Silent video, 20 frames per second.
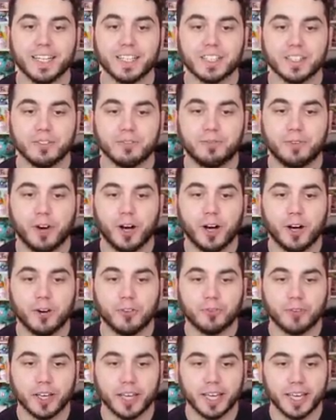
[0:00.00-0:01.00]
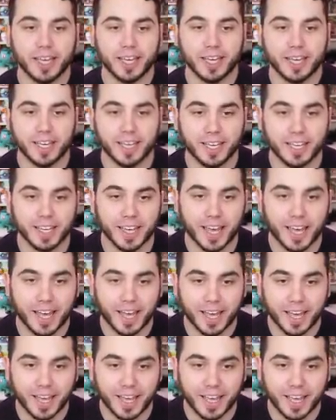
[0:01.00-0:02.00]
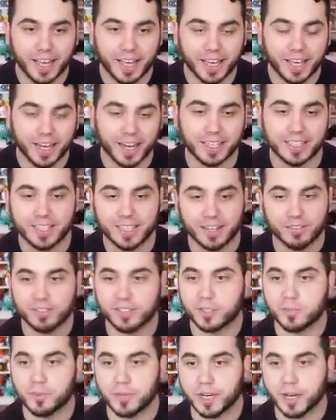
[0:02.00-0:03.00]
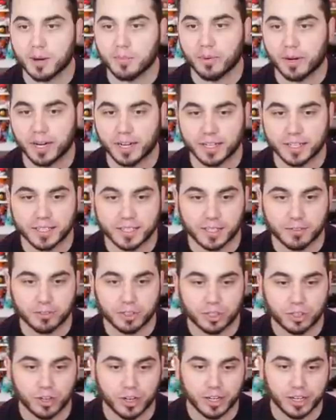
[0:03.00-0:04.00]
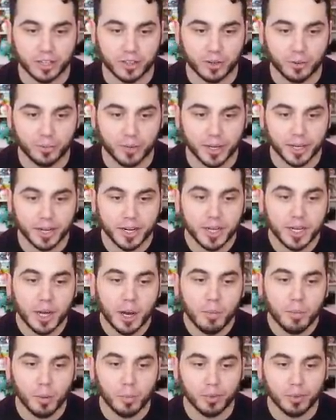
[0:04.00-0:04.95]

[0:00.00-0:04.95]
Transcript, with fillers: is evolving. Hey, I did have the speed up on because I was training a little bit. But